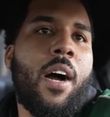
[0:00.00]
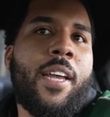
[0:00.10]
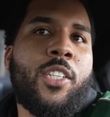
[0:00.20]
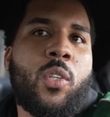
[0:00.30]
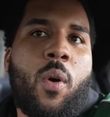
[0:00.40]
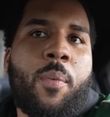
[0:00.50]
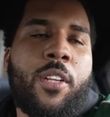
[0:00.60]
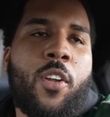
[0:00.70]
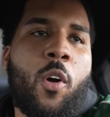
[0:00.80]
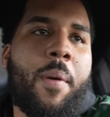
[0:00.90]
He's the one with
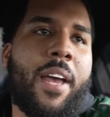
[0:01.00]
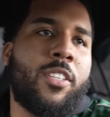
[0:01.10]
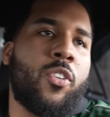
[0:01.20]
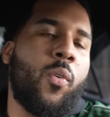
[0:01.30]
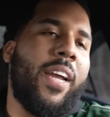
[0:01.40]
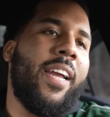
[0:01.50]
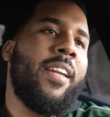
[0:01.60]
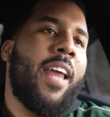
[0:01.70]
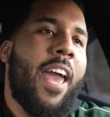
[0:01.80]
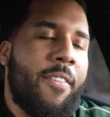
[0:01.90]
the dope-ass
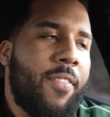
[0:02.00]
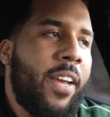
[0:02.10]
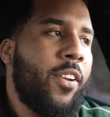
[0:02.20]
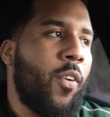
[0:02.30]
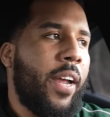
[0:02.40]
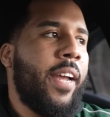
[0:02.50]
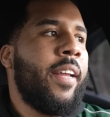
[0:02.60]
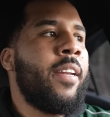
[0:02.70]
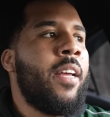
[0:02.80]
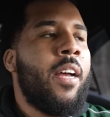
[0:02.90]
green, F8
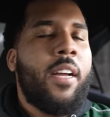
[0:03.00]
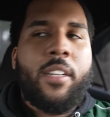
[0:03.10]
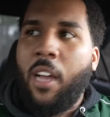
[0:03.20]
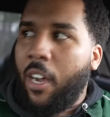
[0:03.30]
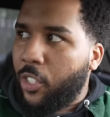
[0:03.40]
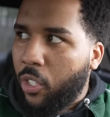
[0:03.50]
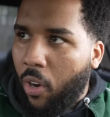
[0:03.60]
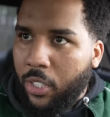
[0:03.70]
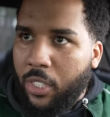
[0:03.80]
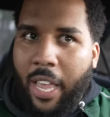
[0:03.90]
green Dodge
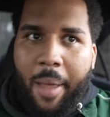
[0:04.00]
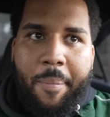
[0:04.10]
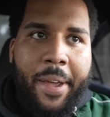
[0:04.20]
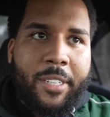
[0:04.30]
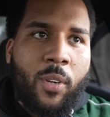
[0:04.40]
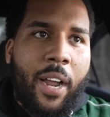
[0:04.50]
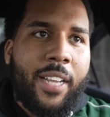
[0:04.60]
Charger Scat Pack, right?